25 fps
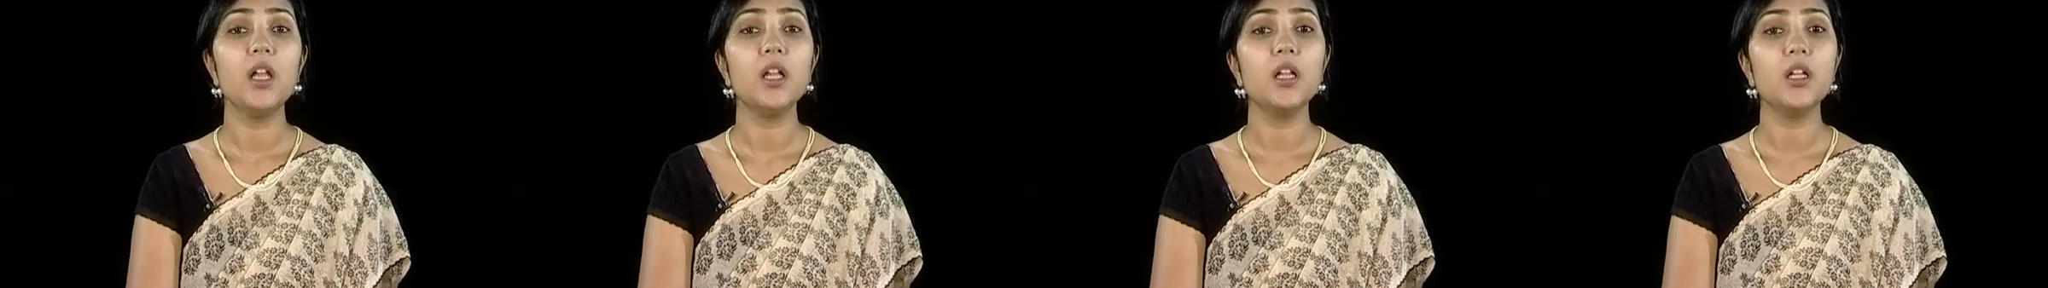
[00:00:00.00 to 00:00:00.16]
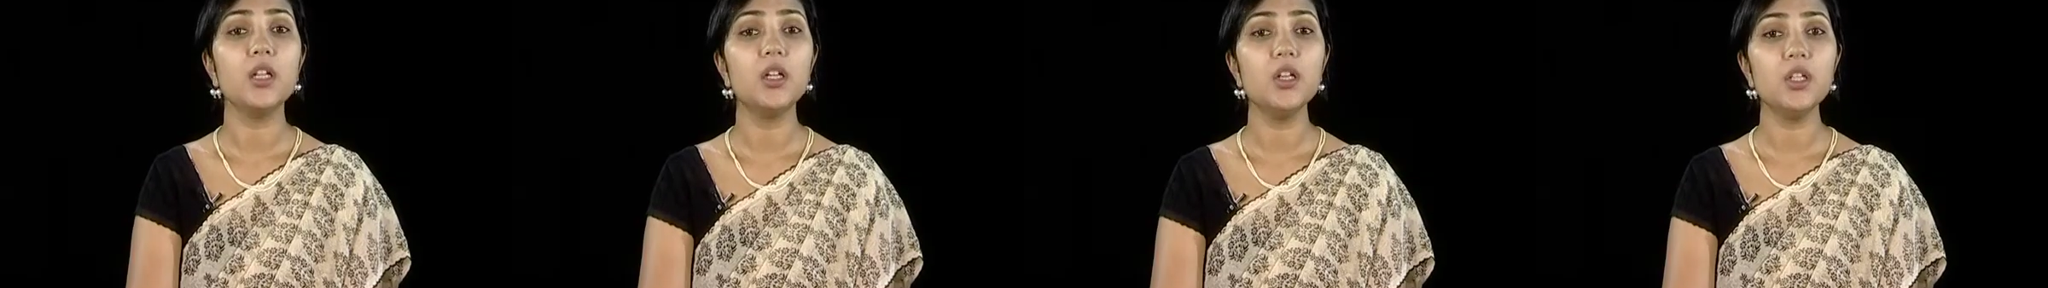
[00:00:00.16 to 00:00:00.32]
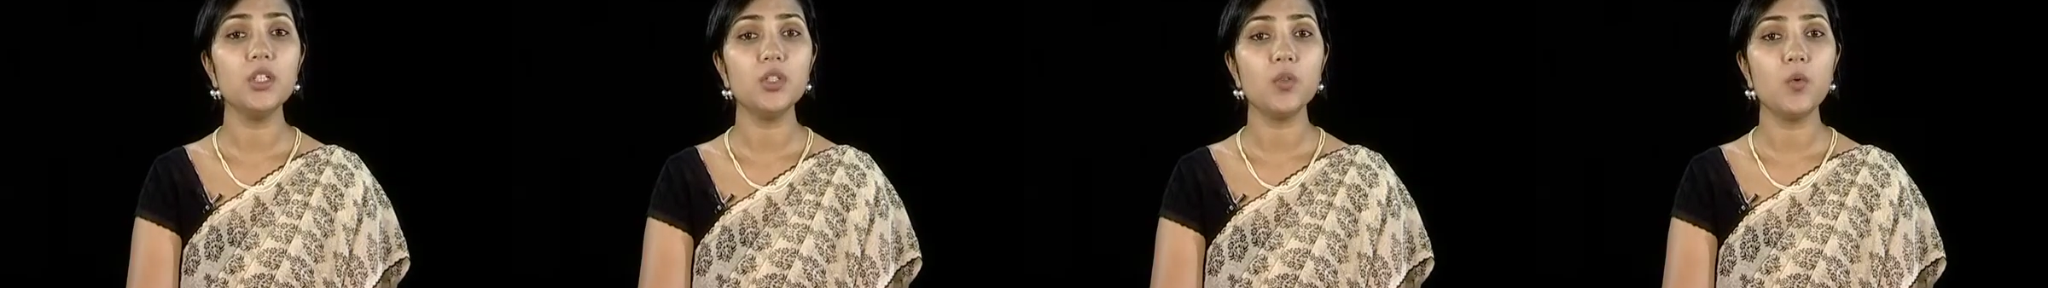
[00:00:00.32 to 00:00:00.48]

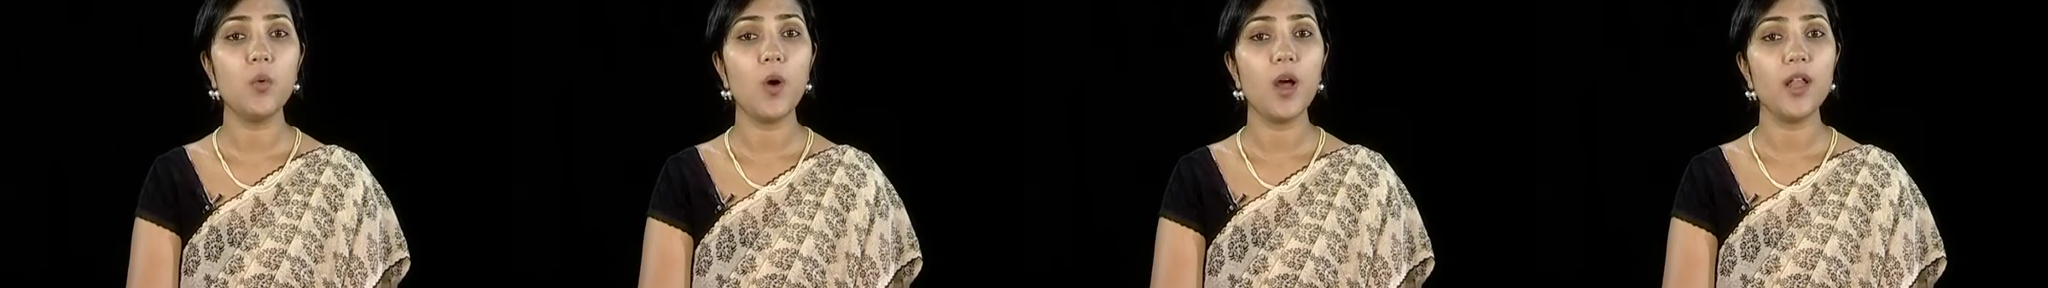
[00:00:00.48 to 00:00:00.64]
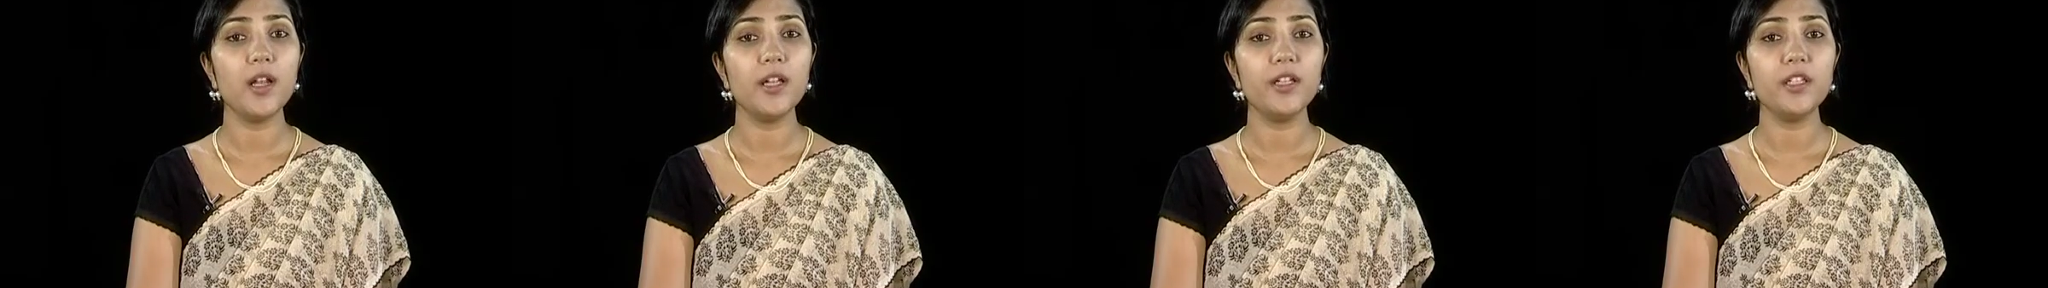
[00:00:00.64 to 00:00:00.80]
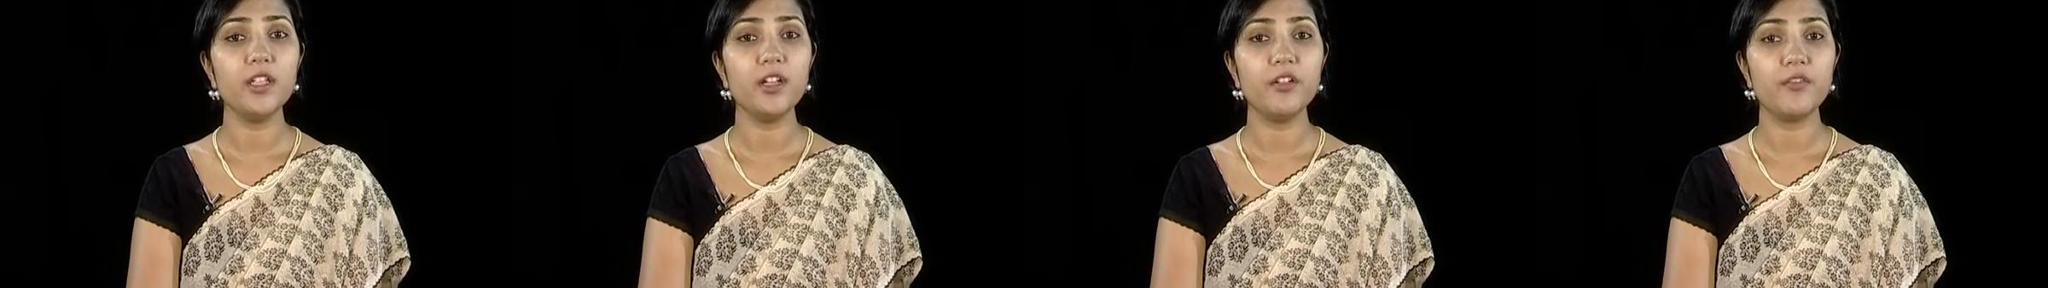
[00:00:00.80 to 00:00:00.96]
Good
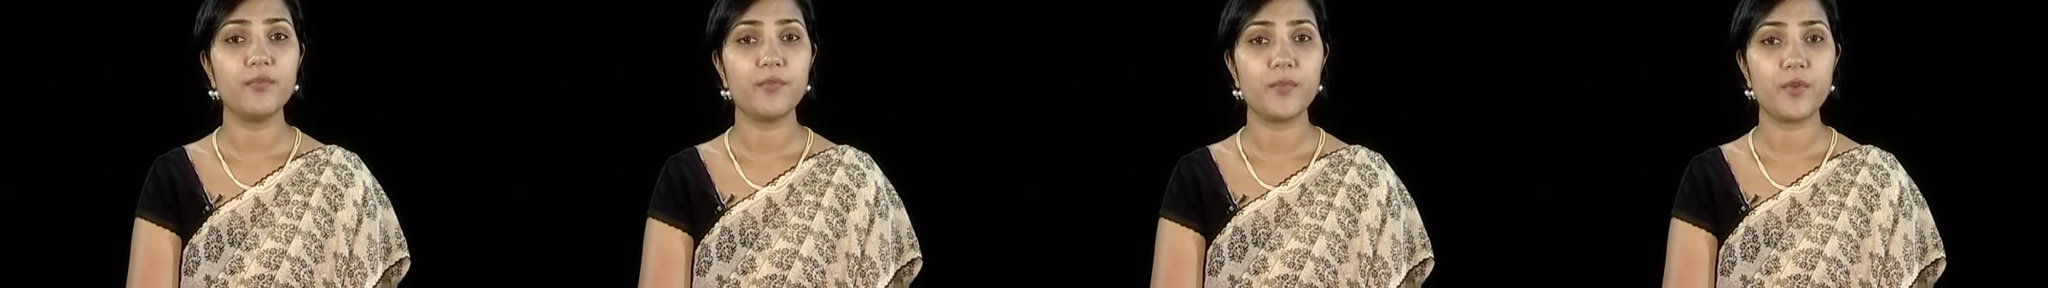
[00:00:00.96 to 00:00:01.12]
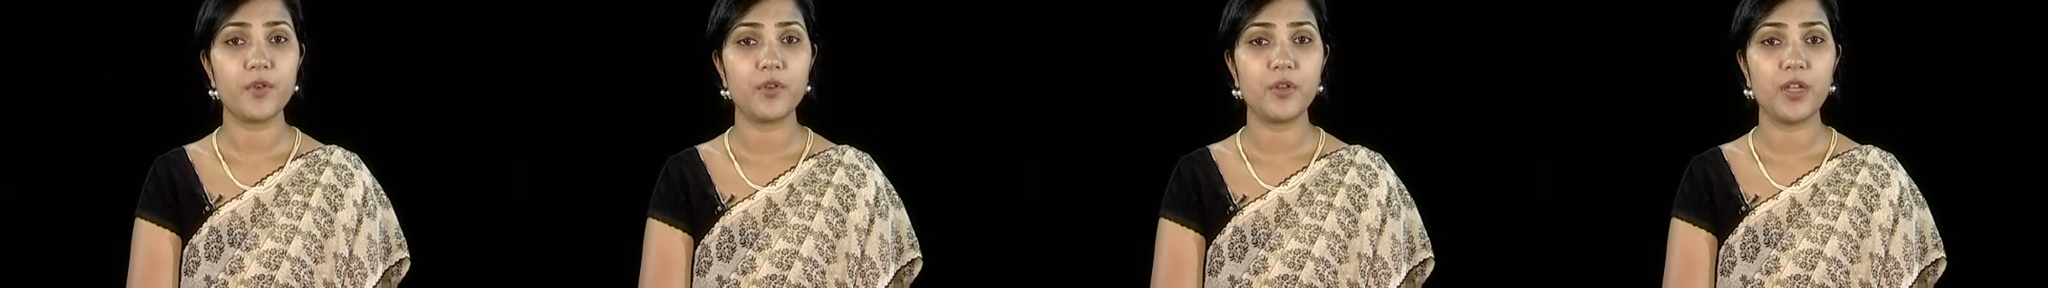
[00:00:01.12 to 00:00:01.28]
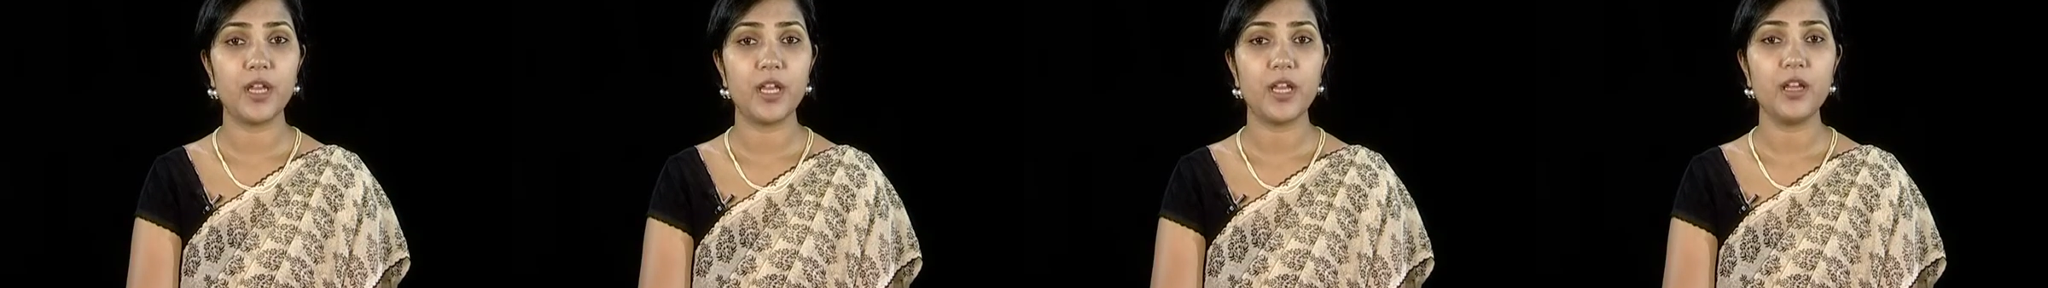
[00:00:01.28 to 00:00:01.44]
quality of
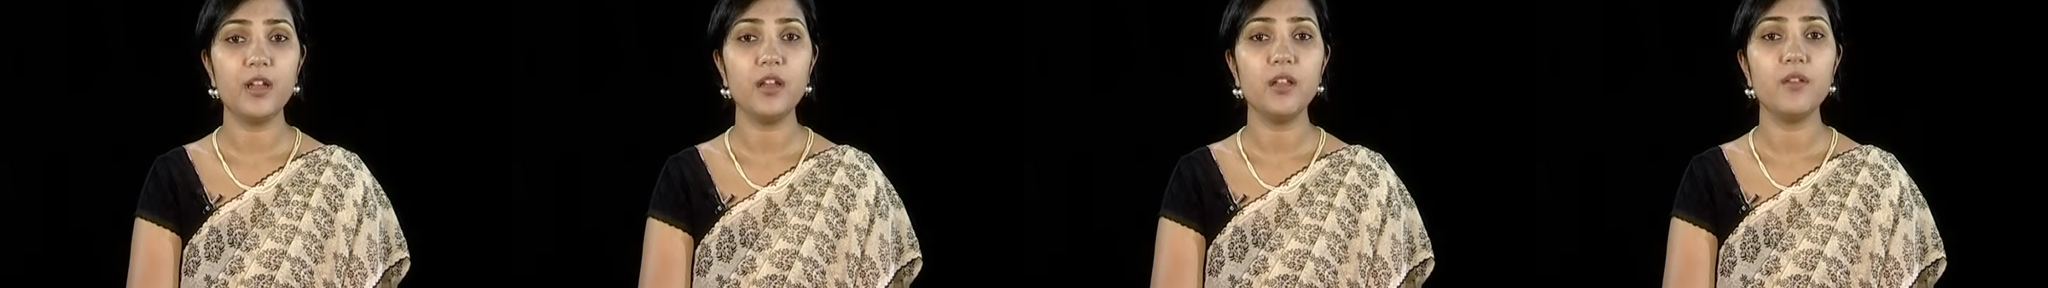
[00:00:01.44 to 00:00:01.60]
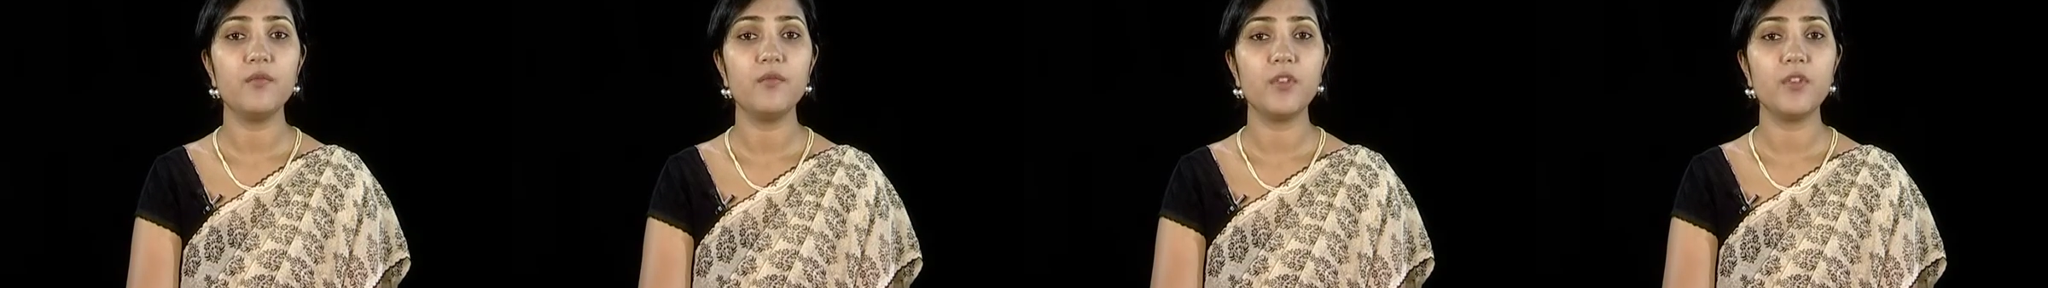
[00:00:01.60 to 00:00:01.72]
protein